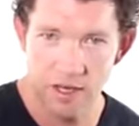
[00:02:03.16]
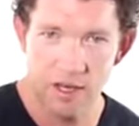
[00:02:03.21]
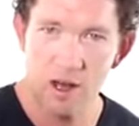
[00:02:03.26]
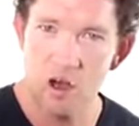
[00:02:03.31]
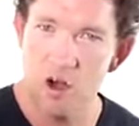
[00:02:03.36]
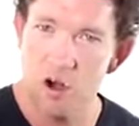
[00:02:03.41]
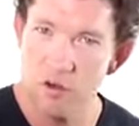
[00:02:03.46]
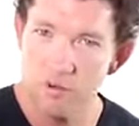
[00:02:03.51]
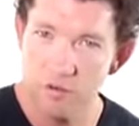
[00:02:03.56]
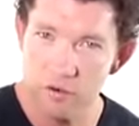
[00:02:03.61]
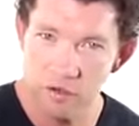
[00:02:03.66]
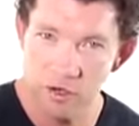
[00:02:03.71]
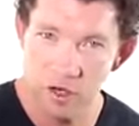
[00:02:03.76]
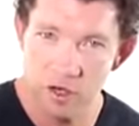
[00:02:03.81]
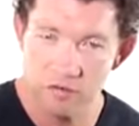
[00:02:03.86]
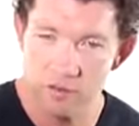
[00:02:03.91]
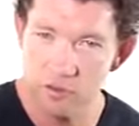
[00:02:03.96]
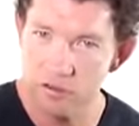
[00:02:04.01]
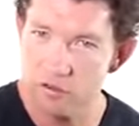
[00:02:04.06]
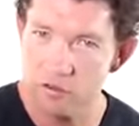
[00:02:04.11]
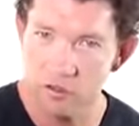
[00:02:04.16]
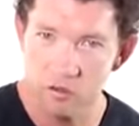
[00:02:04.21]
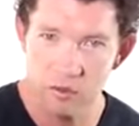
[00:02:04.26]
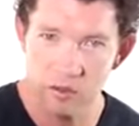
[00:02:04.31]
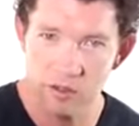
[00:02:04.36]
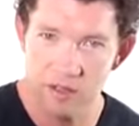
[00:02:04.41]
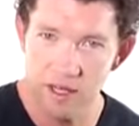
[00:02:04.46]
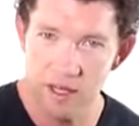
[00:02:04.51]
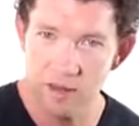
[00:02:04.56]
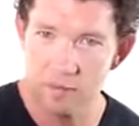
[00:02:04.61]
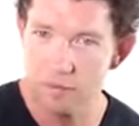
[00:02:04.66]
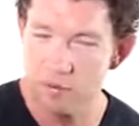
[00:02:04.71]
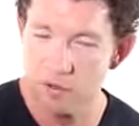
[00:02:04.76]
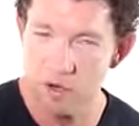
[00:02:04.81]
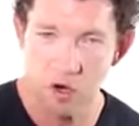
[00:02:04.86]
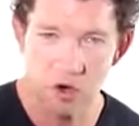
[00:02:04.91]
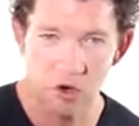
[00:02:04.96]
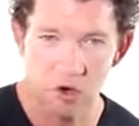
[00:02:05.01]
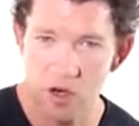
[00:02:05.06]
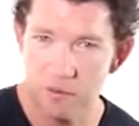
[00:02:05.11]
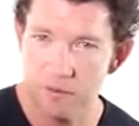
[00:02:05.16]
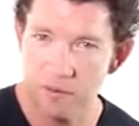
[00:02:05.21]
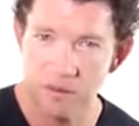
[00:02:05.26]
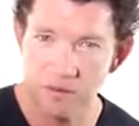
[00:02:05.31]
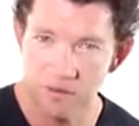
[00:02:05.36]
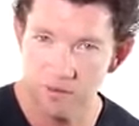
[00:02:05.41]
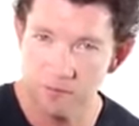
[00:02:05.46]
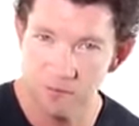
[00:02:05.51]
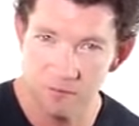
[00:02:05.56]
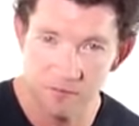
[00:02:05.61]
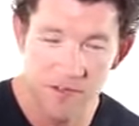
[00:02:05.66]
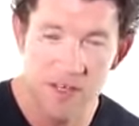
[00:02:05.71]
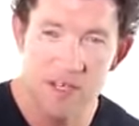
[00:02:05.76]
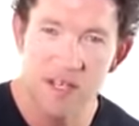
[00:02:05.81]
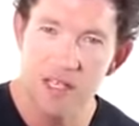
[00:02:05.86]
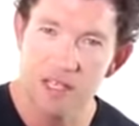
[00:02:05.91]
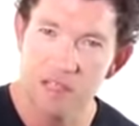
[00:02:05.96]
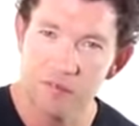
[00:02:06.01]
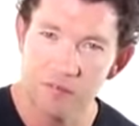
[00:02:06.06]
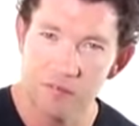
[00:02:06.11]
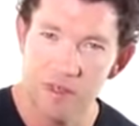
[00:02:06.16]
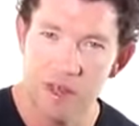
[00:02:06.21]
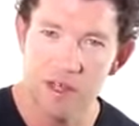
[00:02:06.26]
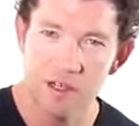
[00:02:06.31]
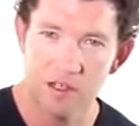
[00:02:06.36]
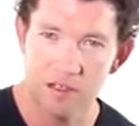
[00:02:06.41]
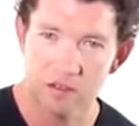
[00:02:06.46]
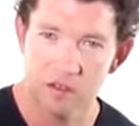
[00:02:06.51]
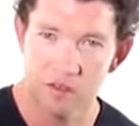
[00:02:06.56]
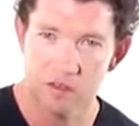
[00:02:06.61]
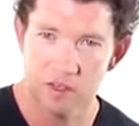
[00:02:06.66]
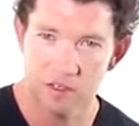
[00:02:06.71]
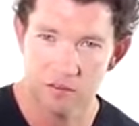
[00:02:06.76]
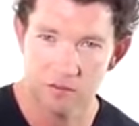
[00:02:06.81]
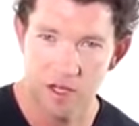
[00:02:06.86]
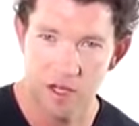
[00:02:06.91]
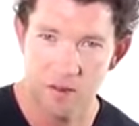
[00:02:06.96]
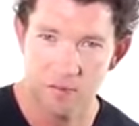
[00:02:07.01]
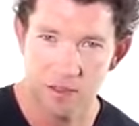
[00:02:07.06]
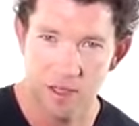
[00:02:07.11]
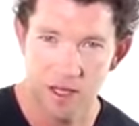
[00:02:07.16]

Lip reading: that over and over, just doing that, programming the feel of that into the guitar